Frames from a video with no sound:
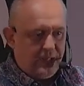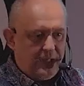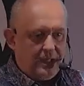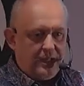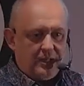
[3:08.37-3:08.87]

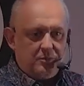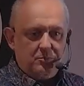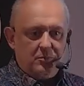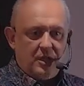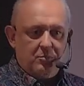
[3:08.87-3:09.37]
And
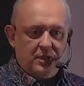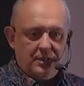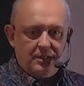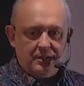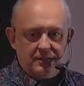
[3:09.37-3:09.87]

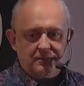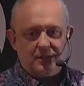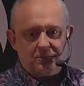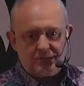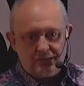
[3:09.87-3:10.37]
maybe
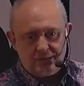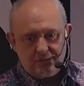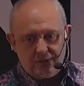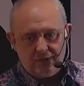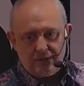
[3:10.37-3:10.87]
some
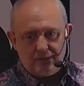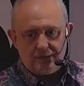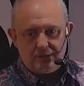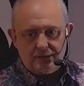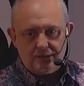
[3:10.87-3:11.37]

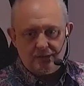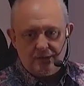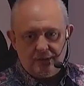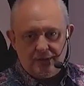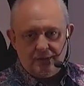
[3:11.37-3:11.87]

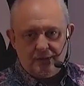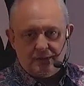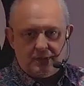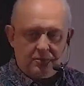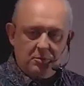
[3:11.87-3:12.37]

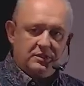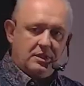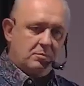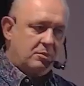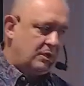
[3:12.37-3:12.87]
there'll be
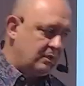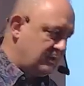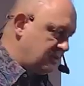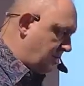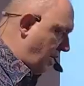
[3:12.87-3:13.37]
some